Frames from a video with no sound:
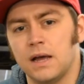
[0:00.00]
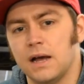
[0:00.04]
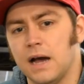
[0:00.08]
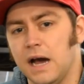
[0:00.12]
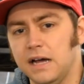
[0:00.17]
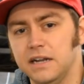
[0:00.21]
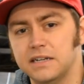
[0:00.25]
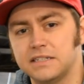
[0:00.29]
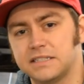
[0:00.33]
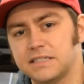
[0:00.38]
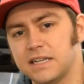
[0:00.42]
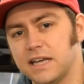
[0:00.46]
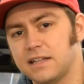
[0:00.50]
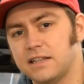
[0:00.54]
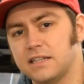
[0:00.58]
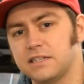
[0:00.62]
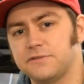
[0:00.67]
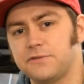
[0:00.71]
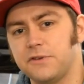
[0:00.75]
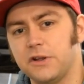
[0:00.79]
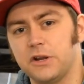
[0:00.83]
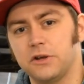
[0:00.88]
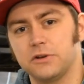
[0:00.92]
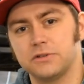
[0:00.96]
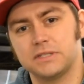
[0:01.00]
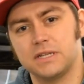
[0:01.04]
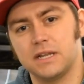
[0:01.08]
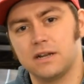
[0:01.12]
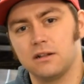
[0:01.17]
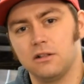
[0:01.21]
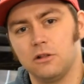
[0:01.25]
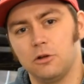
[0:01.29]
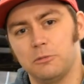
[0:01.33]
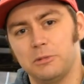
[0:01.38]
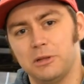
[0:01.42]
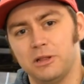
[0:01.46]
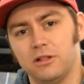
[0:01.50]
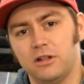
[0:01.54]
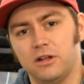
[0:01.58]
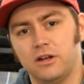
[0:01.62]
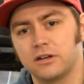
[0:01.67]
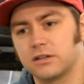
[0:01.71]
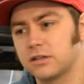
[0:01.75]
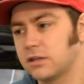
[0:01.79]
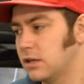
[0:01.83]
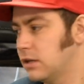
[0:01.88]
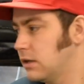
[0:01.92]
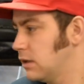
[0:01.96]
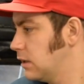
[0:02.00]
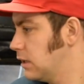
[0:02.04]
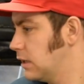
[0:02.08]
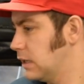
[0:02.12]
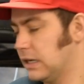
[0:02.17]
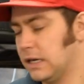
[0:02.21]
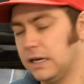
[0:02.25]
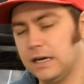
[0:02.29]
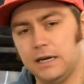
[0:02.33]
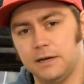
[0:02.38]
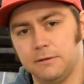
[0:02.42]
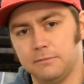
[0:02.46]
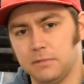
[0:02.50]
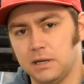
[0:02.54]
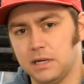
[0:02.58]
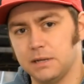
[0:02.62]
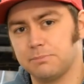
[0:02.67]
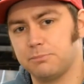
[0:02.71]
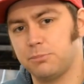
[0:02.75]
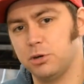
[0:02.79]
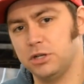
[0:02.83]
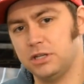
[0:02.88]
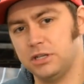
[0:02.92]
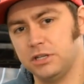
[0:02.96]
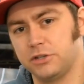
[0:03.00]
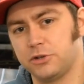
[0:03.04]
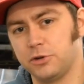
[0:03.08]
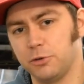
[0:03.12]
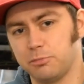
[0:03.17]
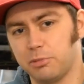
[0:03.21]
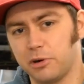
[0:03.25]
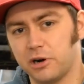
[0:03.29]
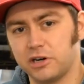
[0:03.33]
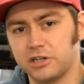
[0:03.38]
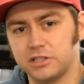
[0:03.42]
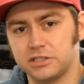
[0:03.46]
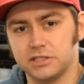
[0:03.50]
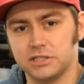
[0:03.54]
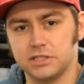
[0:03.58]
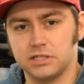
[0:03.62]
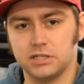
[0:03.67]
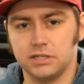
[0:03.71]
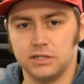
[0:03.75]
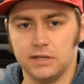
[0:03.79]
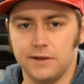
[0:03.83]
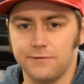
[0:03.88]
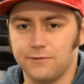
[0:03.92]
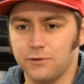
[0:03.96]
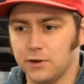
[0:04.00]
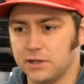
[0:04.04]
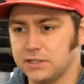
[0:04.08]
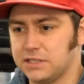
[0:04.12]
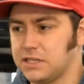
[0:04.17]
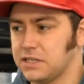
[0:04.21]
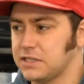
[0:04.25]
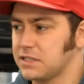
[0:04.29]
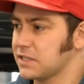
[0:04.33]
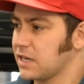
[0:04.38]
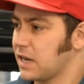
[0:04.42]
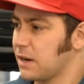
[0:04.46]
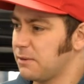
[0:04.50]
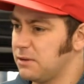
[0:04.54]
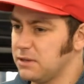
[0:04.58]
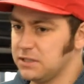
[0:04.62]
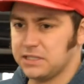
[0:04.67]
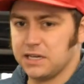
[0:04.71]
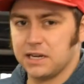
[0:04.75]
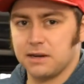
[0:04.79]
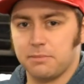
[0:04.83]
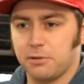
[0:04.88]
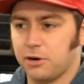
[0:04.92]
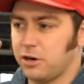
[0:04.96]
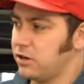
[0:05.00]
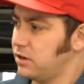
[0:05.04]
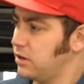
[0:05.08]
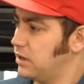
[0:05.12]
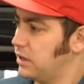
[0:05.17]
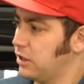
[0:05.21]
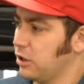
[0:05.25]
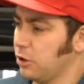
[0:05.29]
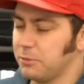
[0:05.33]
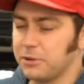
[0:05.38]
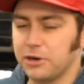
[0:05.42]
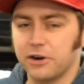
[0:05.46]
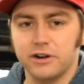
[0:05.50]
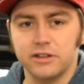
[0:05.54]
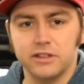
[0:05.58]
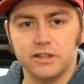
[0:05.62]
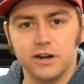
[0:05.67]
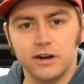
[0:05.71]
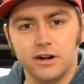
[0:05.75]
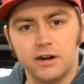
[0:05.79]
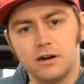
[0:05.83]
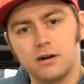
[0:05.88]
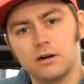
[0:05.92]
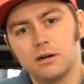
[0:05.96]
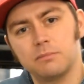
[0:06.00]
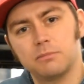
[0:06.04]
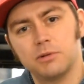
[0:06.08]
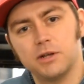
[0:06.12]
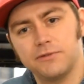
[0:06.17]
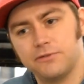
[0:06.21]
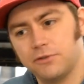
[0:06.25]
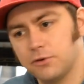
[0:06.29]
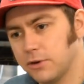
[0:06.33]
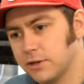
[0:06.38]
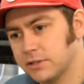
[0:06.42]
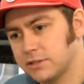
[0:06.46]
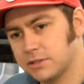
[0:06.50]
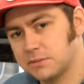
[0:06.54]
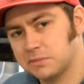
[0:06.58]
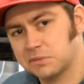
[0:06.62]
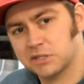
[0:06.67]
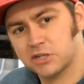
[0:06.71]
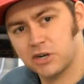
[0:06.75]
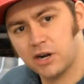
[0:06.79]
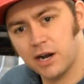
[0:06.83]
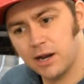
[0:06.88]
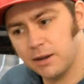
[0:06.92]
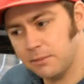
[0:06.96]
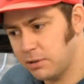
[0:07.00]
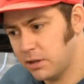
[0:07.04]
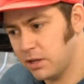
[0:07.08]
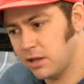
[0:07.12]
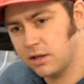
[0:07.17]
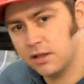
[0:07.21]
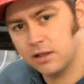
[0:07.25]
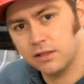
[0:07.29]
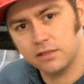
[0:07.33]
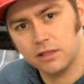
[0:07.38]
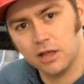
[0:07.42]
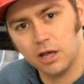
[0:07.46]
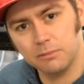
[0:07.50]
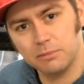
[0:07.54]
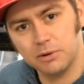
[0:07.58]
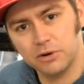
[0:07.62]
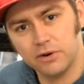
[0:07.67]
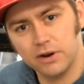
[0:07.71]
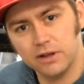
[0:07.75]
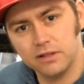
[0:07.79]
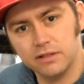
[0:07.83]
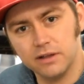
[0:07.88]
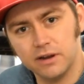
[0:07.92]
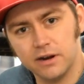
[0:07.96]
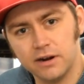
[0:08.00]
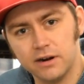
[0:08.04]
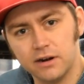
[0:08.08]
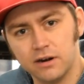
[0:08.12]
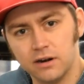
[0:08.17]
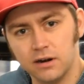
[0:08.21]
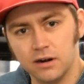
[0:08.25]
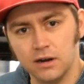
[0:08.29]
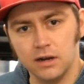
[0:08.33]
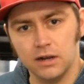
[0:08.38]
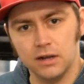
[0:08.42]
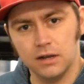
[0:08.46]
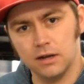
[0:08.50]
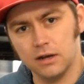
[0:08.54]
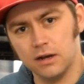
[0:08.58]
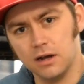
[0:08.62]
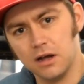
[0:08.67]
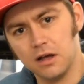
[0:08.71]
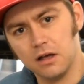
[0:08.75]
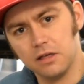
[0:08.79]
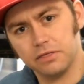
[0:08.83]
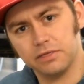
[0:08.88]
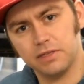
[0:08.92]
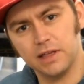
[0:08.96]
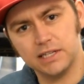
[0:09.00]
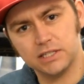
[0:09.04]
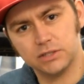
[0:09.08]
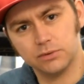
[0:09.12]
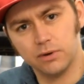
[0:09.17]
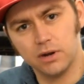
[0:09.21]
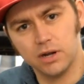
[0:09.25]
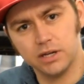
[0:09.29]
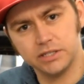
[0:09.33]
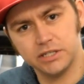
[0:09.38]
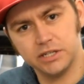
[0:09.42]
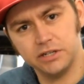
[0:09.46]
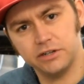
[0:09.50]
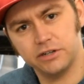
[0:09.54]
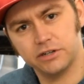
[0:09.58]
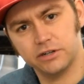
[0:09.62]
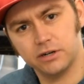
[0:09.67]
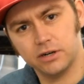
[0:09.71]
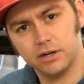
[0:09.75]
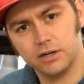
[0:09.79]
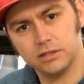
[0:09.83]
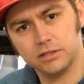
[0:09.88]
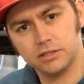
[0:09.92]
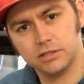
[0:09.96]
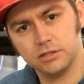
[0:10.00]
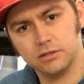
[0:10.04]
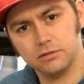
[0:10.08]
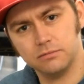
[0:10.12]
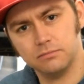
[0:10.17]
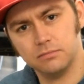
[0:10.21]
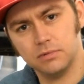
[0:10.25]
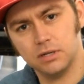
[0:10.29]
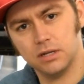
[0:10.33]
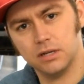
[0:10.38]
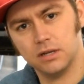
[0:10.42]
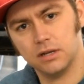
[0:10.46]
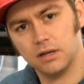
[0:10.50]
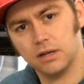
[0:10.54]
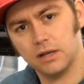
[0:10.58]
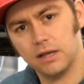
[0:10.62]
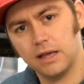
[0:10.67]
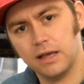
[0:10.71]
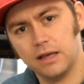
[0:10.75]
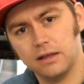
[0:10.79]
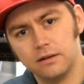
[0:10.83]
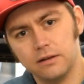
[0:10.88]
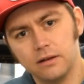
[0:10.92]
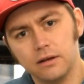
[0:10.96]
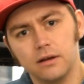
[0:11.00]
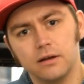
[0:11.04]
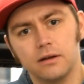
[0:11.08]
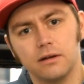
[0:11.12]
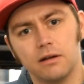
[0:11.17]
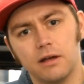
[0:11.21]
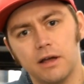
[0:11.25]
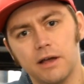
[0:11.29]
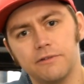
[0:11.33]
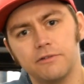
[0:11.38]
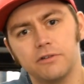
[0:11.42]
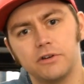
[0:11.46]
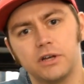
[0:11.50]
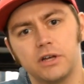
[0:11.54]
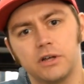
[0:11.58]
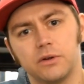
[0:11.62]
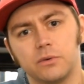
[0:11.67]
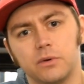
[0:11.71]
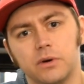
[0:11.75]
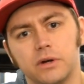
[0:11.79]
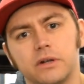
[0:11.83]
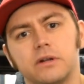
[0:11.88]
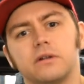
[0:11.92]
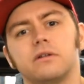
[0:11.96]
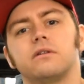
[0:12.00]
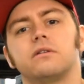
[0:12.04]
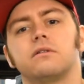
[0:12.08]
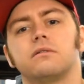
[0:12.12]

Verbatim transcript: I decided this video is getting a little bit long. Um, I put it in two parts. If you want to see the second part, it'll be right there. But if you want to subscribe, that'll be right there. Uh, thanks for watching. You're awesome. And uh, have a good one.